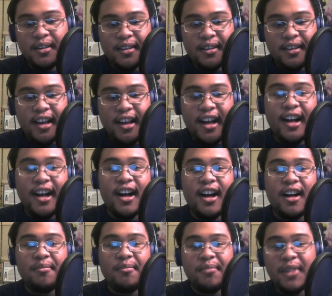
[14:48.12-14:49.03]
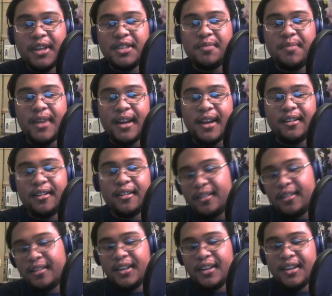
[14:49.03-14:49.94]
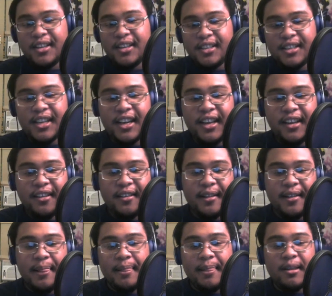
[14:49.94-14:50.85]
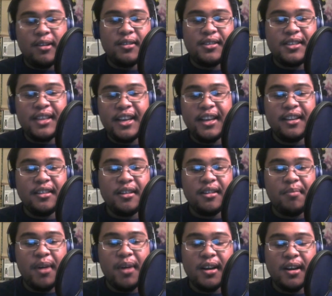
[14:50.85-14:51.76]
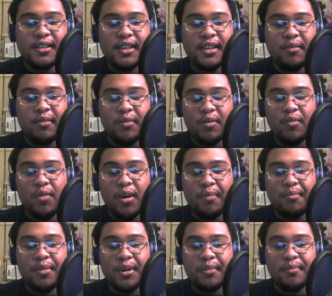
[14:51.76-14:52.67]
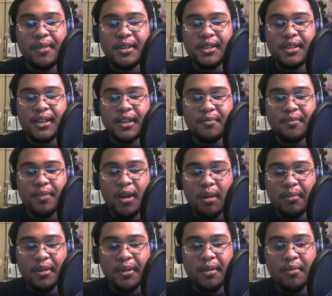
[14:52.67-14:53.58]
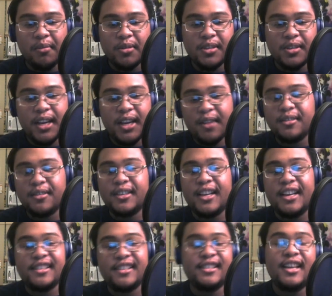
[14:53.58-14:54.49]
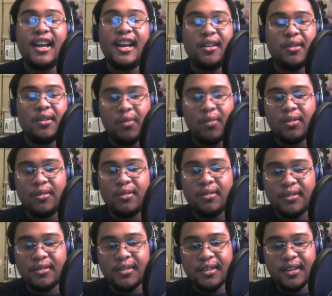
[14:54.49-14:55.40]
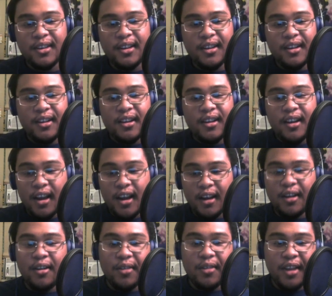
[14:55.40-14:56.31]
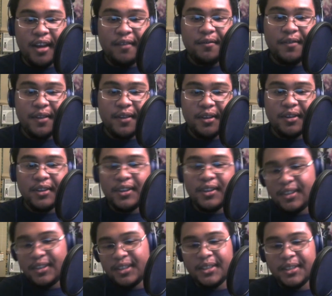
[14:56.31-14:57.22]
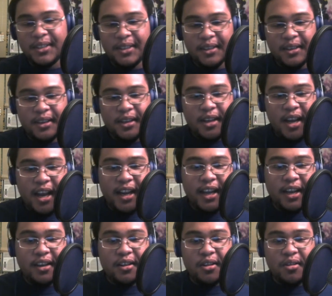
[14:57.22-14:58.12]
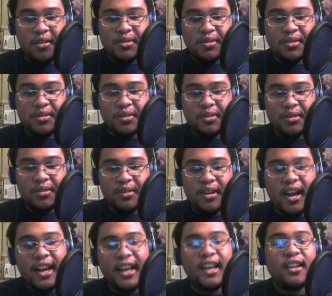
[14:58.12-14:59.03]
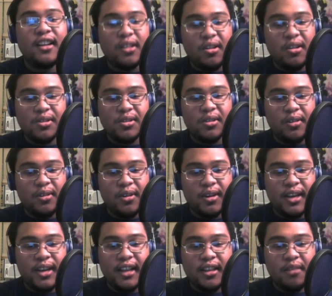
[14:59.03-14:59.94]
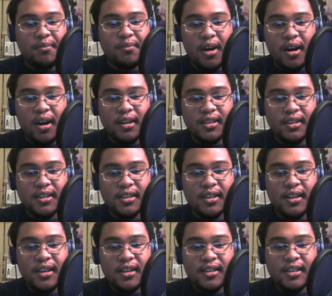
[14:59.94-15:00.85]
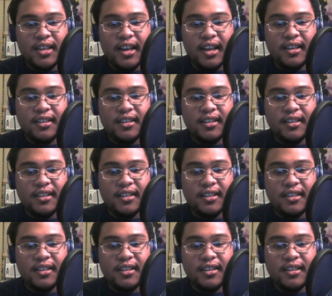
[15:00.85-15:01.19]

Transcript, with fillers: Ah, much better. Seeing the box set with one book missing is probably the most irritating sight in the world. I know that feel. I get a closer look at the box set